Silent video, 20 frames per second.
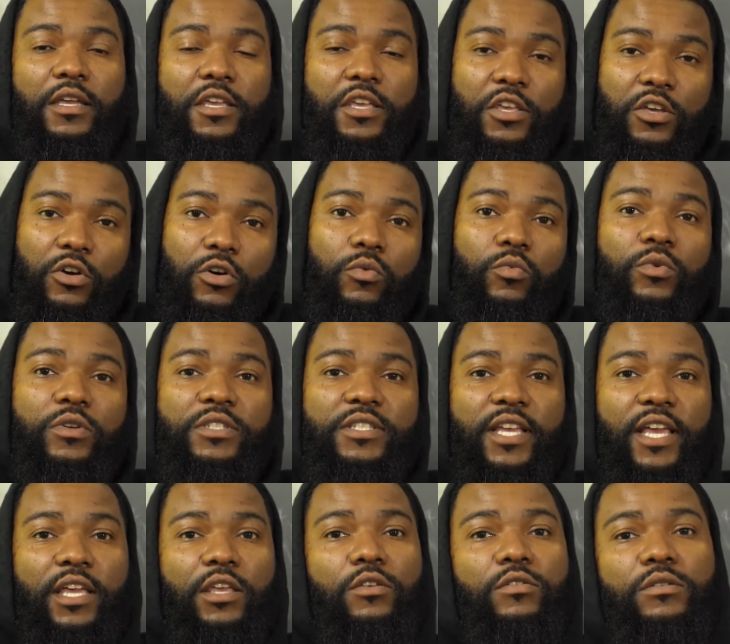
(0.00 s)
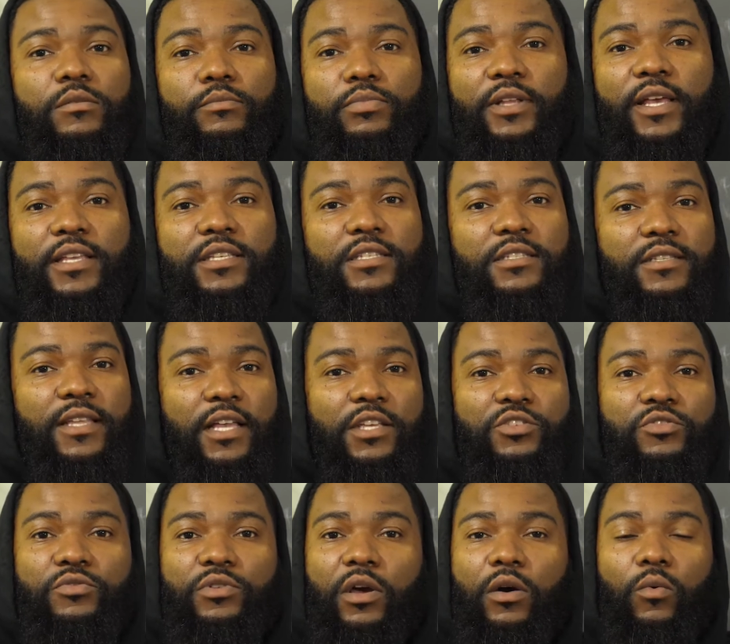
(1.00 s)
Guilt will take you some places
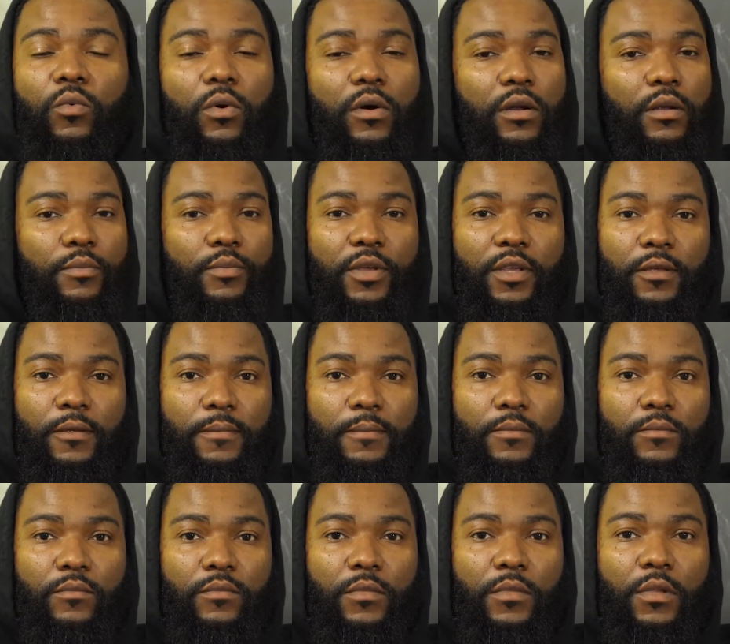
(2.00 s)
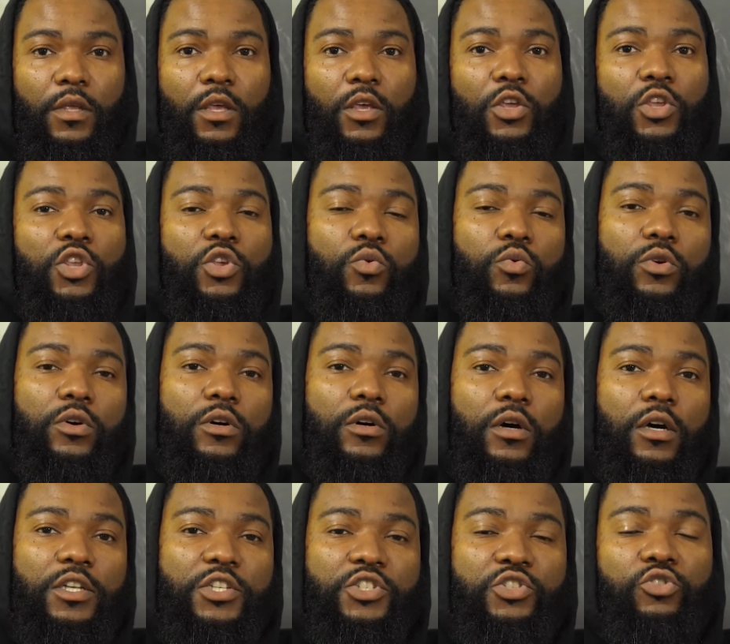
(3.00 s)
that you don't want to be. You
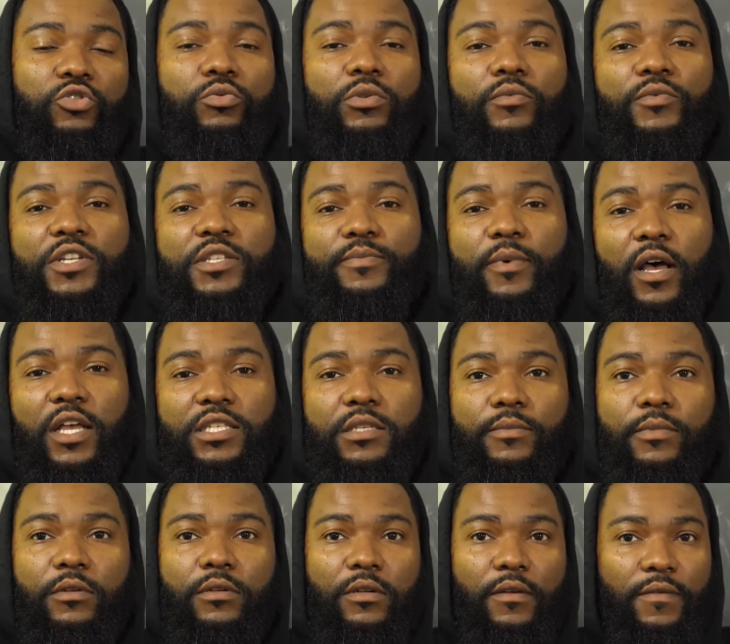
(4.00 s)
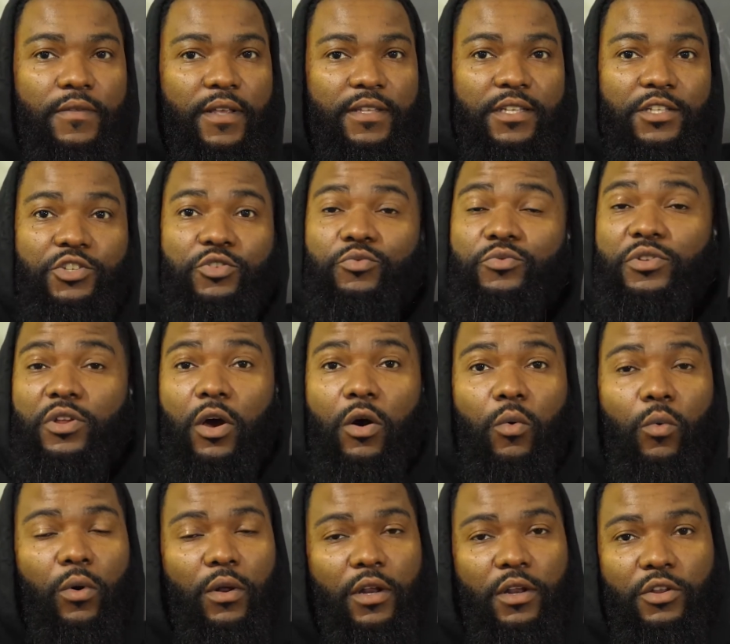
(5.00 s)
will assume the responsibility of things that you
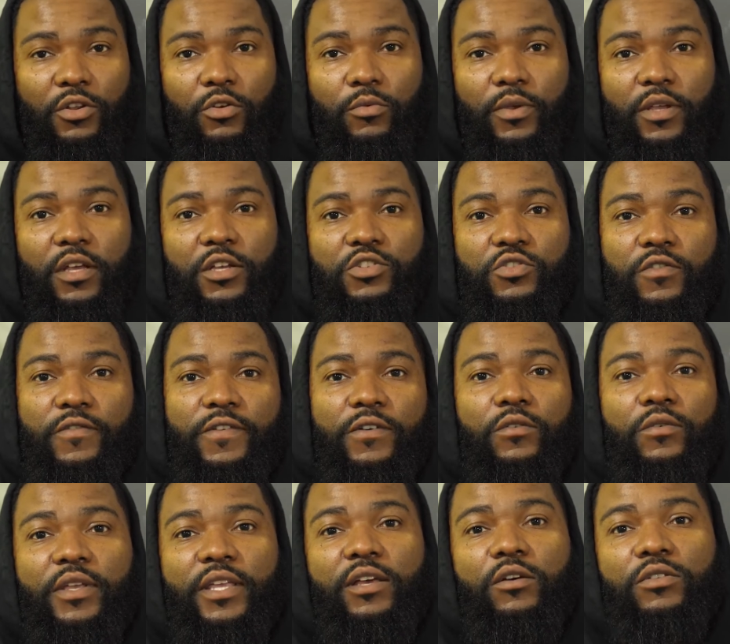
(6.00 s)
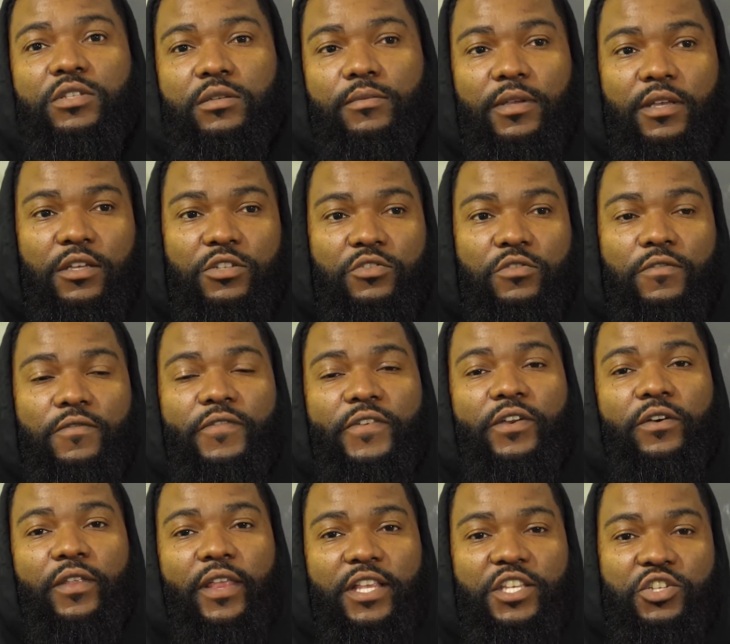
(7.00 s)
don't want to do because you feel guilty, because you
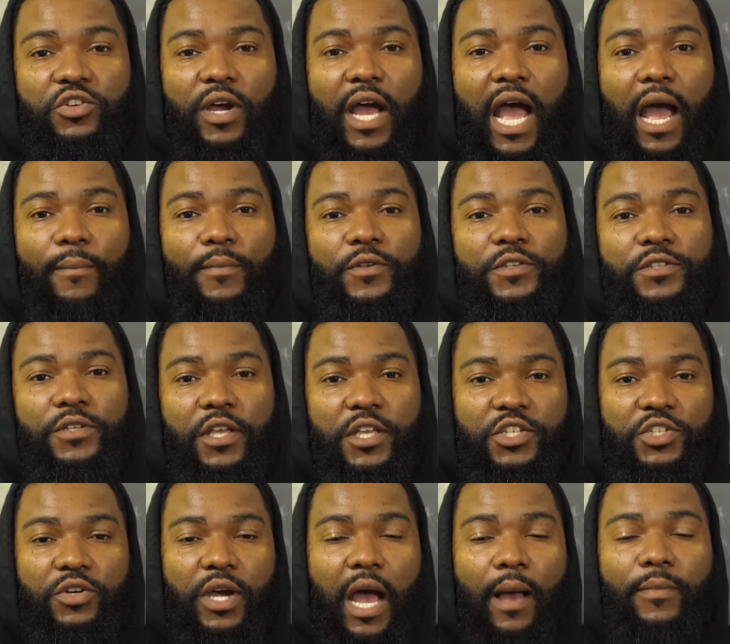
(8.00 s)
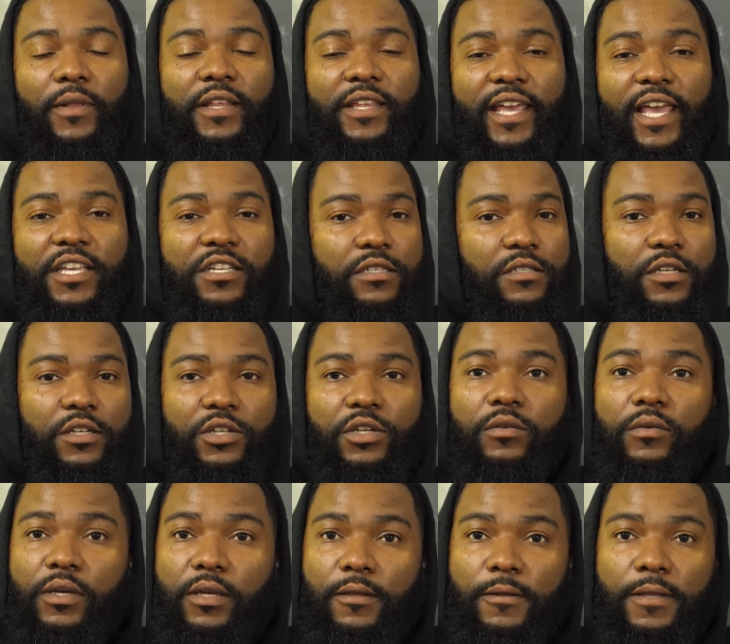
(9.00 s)
feel it's your obligation to
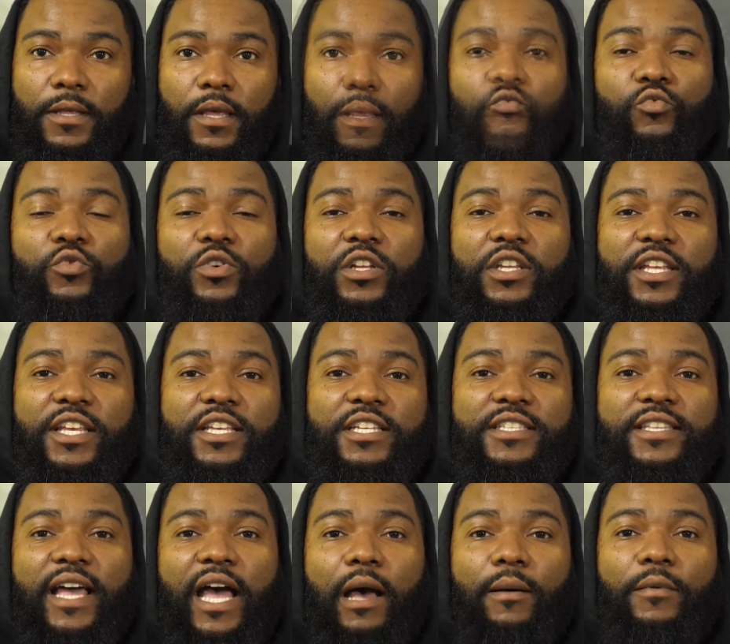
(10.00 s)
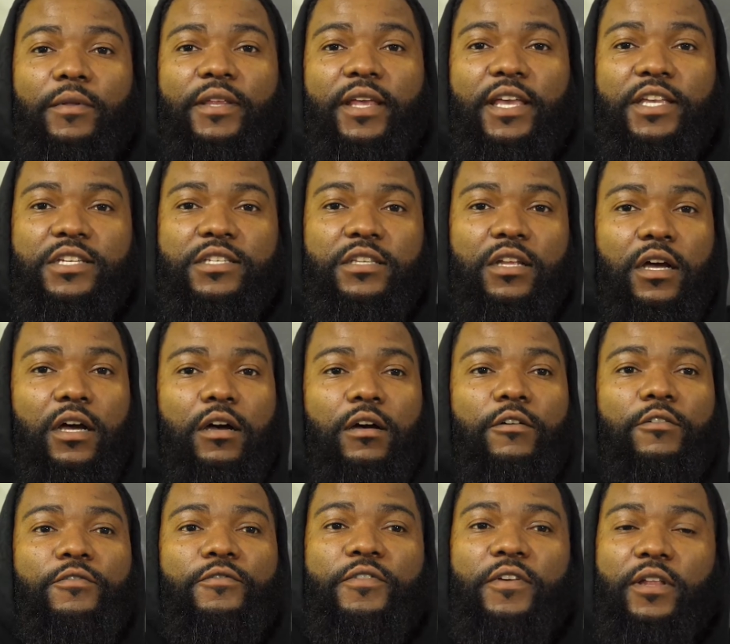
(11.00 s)
do it. Release the obligation
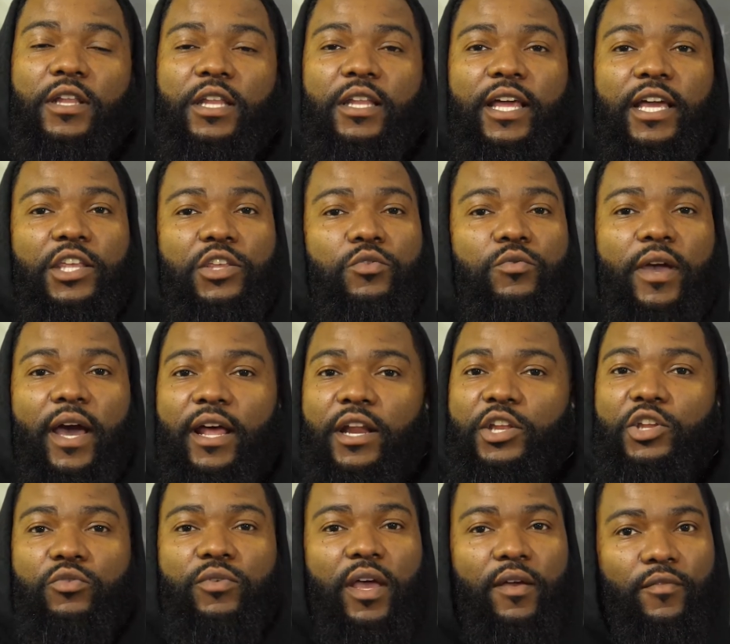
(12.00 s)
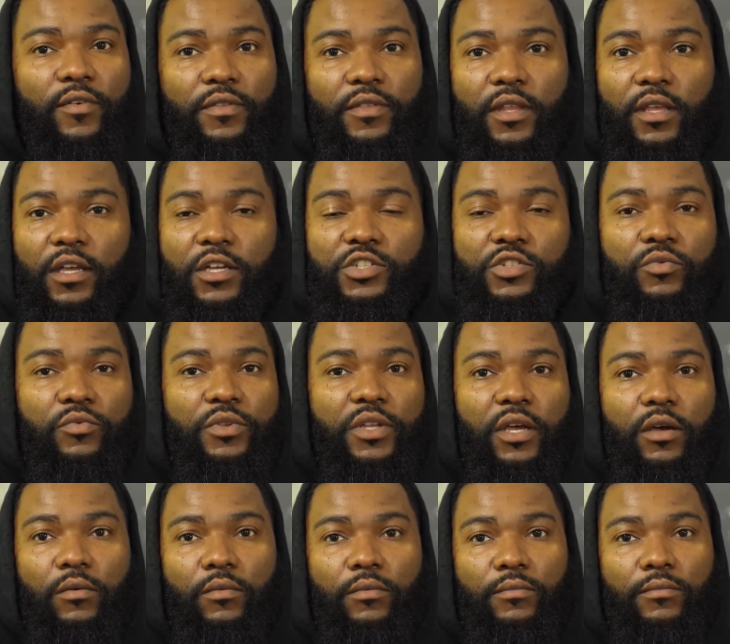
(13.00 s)
of feeling like you got to do everything, because you
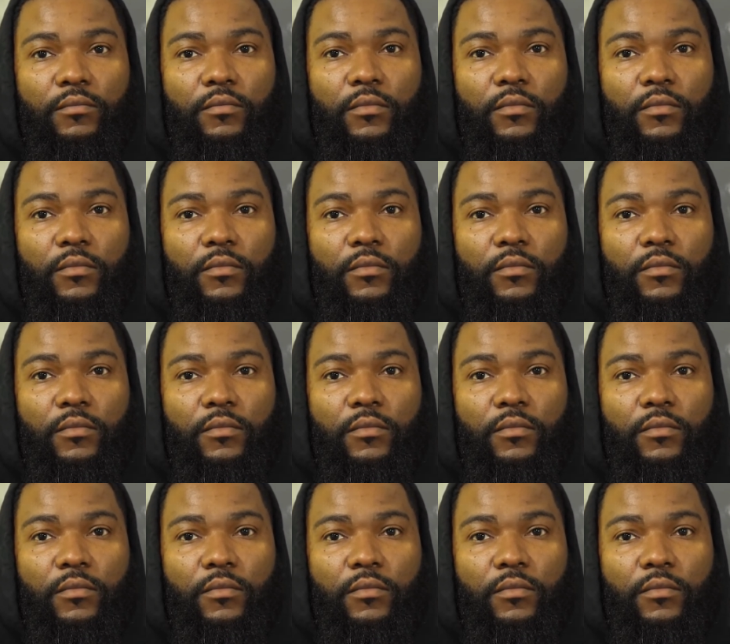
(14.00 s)
don't.